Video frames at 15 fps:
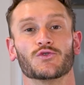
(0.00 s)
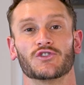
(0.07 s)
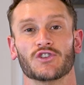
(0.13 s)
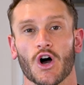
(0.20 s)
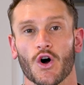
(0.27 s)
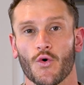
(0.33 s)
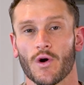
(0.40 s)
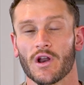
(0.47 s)

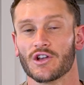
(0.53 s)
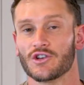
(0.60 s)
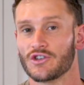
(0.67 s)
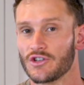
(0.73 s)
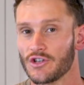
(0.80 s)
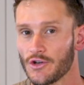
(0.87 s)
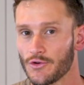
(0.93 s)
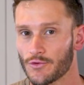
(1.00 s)
zone
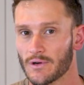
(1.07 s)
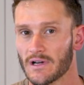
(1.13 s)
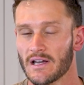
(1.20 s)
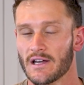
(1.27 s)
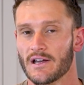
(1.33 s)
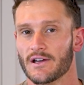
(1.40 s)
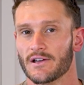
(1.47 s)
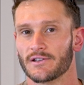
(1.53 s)
two.
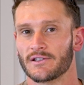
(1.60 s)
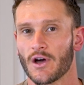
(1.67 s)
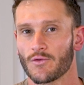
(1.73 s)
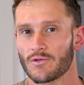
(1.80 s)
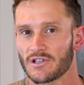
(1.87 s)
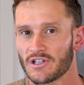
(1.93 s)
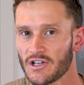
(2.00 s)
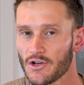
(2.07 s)

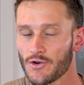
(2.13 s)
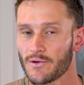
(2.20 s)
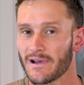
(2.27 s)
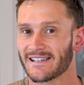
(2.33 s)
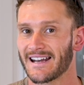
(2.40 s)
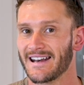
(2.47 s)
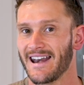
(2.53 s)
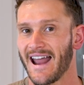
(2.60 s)
Zone two
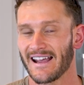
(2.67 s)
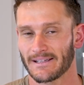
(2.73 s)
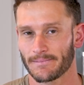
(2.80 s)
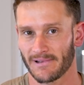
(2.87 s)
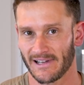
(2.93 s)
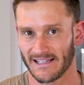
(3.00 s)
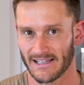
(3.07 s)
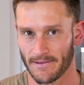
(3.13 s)
is a
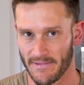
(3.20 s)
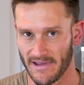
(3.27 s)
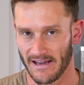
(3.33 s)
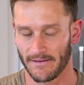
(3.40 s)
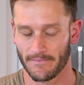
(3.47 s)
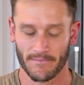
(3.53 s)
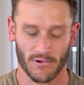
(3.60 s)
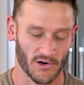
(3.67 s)
nice place to be
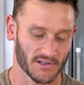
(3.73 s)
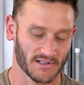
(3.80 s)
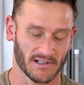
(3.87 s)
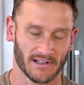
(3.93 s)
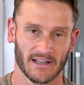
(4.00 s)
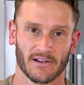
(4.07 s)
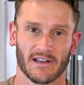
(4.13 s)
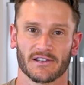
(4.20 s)
in
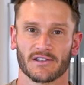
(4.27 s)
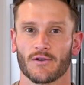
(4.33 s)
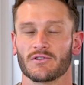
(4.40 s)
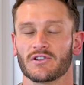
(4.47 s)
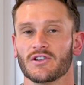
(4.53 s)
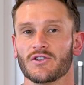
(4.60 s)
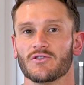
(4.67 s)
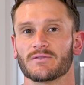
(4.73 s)
personally. Okay,
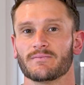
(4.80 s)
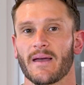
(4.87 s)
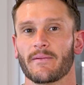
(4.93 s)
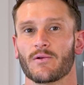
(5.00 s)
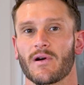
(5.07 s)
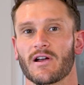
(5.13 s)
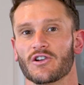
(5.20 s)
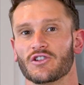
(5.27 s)
zone two is
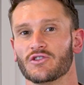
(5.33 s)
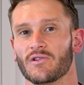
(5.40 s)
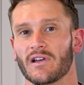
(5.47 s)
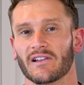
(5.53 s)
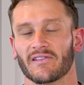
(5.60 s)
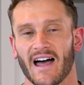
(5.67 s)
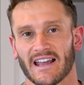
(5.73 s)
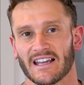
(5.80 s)
maybe where you're
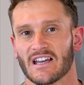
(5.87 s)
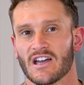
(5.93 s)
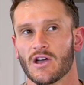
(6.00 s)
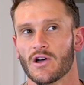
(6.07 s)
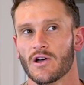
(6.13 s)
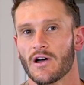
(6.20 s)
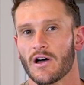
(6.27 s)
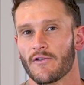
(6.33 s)
doing like
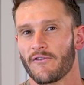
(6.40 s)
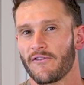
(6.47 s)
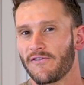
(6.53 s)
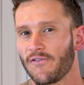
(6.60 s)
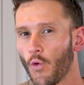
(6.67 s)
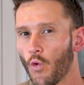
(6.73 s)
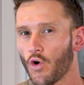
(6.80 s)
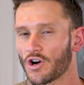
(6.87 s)

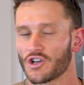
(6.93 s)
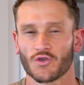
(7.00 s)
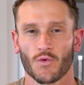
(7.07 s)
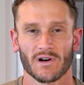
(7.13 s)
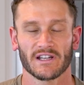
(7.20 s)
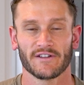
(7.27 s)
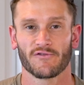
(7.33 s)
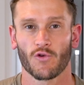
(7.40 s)
four
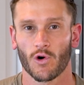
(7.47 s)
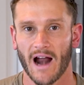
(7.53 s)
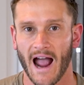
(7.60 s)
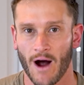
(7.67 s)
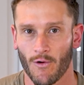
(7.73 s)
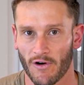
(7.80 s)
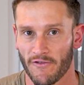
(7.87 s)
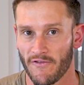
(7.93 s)
twenty-four
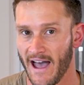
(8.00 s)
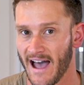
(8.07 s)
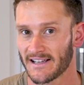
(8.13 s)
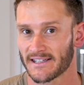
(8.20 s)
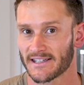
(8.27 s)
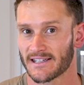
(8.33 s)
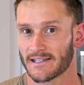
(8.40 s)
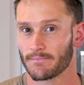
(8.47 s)
hour
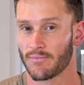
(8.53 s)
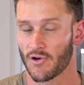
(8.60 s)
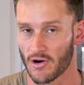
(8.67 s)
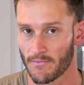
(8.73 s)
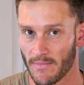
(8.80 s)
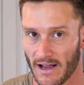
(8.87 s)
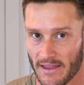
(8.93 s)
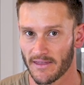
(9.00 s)
fasts per
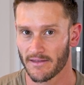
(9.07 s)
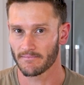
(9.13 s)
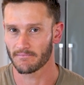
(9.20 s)
month.